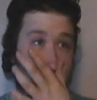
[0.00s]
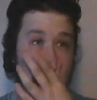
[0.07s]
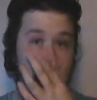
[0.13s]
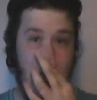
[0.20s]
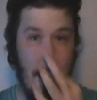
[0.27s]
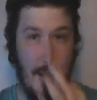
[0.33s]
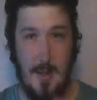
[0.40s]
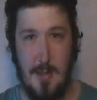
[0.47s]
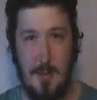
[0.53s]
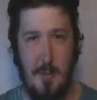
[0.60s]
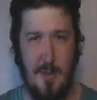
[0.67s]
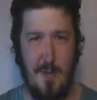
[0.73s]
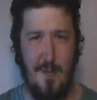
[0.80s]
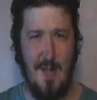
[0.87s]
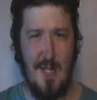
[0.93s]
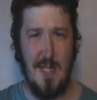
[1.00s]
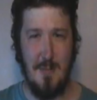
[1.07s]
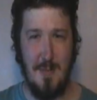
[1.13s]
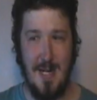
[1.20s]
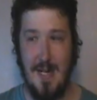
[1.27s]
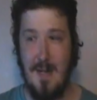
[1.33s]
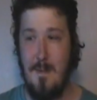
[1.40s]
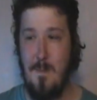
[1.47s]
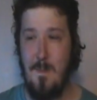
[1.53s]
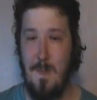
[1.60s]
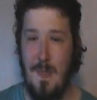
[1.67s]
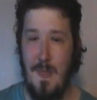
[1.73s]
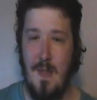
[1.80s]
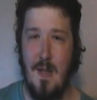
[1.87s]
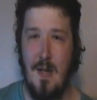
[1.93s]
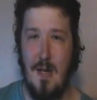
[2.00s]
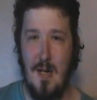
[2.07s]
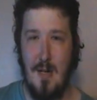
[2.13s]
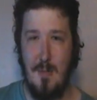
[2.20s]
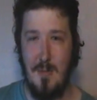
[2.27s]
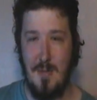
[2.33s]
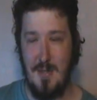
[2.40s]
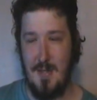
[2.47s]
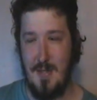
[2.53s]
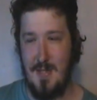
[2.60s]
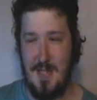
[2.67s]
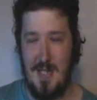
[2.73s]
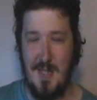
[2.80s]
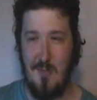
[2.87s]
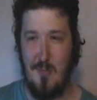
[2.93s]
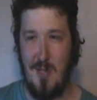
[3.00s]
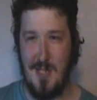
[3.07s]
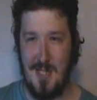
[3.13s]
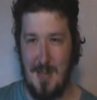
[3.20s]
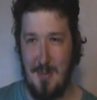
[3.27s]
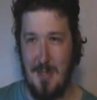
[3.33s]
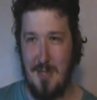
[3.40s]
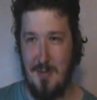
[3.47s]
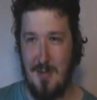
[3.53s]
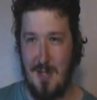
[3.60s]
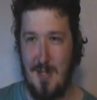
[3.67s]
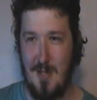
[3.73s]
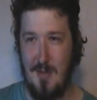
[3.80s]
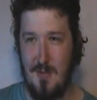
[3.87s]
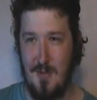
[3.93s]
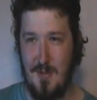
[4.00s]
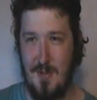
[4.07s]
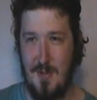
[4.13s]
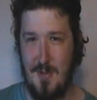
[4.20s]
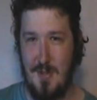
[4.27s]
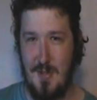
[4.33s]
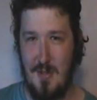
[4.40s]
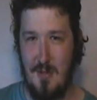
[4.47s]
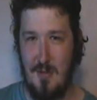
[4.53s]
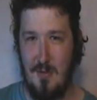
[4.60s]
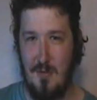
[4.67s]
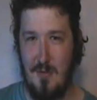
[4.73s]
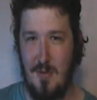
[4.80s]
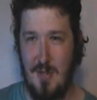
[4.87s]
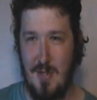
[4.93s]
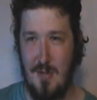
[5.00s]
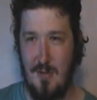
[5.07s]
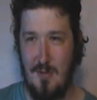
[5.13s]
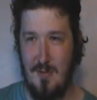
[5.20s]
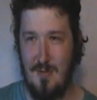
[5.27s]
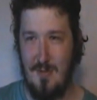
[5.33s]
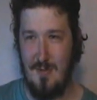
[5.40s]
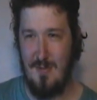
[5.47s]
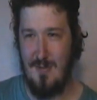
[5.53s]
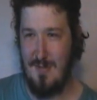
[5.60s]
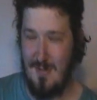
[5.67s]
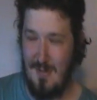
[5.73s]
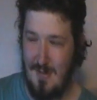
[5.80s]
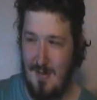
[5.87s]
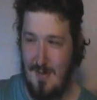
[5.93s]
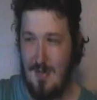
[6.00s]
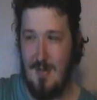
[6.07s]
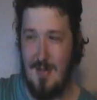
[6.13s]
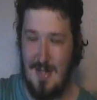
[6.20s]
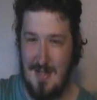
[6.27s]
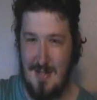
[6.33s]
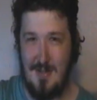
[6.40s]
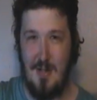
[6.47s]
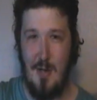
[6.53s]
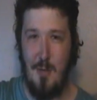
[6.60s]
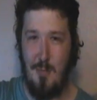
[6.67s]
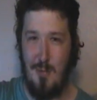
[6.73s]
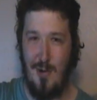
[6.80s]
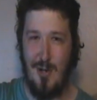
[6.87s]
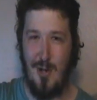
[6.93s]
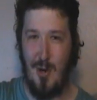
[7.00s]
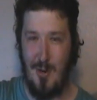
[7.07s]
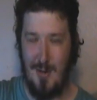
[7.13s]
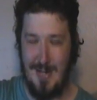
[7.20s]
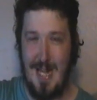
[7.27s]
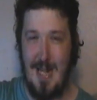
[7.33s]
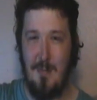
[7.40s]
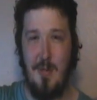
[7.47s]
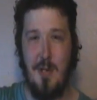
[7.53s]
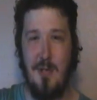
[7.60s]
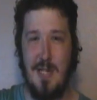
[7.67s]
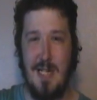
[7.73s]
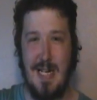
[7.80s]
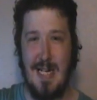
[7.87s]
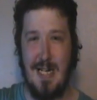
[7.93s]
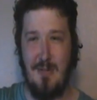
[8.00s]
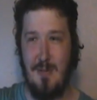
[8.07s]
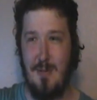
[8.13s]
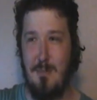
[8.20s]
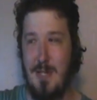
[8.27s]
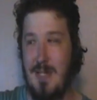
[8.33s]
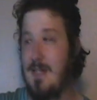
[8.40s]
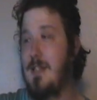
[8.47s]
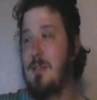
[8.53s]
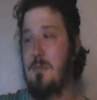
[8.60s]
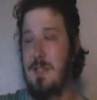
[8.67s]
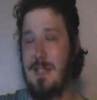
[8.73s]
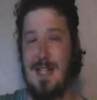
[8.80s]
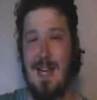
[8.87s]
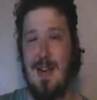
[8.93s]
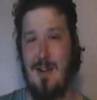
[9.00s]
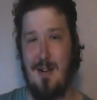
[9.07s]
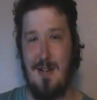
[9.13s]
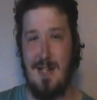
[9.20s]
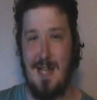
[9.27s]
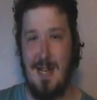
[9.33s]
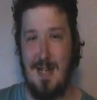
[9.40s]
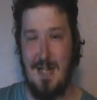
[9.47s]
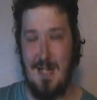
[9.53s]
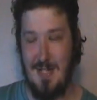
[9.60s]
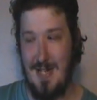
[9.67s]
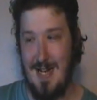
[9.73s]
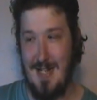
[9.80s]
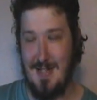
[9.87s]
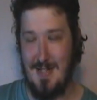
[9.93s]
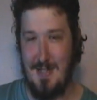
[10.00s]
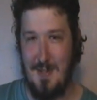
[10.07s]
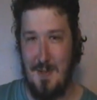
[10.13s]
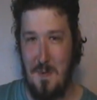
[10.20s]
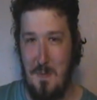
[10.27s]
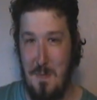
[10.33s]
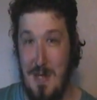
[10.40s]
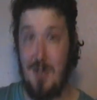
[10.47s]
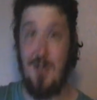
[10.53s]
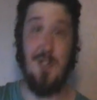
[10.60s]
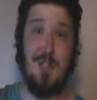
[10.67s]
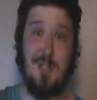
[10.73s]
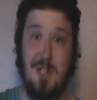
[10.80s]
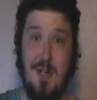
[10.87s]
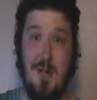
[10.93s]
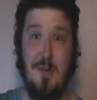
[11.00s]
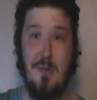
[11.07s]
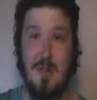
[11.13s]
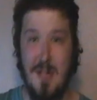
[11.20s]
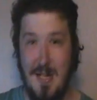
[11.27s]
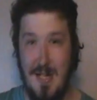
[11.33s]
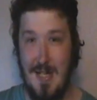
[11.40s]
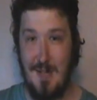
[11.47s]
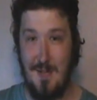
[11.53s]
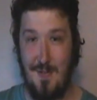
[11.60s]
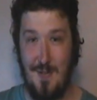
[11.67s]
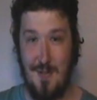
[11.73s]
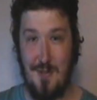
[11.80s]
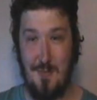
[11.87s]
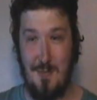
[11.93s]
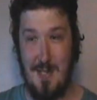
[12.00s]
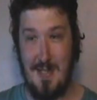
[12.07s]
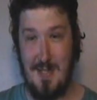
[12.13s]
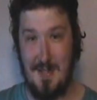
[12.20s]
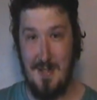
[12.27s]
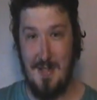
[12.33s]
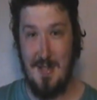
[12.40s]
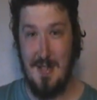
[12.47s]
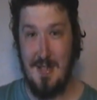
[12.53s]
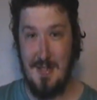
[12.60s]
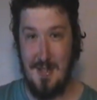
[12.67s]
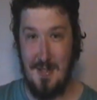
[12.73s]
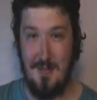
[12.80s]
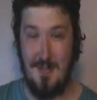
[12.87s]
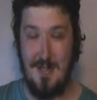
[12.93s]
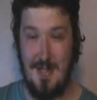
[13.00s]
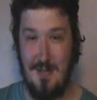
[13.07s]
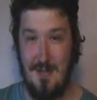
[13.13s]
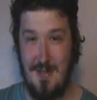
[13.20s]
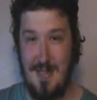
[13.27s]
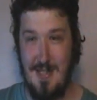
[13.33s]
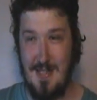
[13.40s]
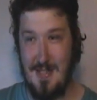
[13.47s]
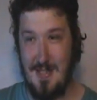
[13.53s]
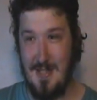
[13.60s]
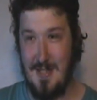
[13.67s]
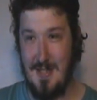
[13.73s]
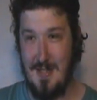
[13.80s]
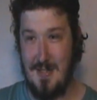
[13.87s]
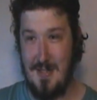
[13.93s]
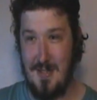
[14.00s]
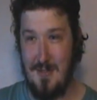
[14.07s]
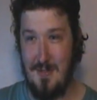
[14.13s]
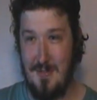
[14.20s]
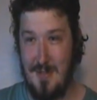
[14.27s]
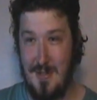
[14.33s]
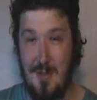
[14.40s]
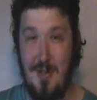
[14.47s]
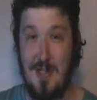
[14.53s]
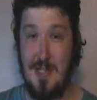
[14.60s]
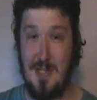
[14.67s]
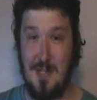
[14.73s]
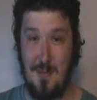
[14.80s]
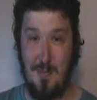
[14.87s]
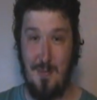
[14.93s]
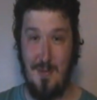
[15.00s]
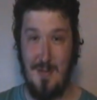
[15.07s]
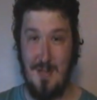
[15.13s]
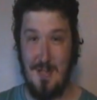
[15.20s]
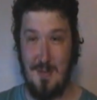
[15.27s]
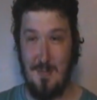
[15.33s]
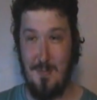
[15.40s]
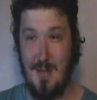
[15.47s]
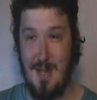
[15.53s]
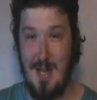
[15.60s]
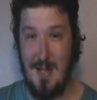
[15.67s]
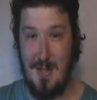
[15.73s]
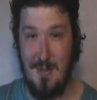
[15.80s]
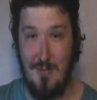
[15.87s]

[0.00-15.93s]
because I'm on the fence about it. But the season one's coming to a close, so, you know, there's no point on debuting anyone because they wouldn't get hardly any chance to be on the show in the first place. So there is, so sorry to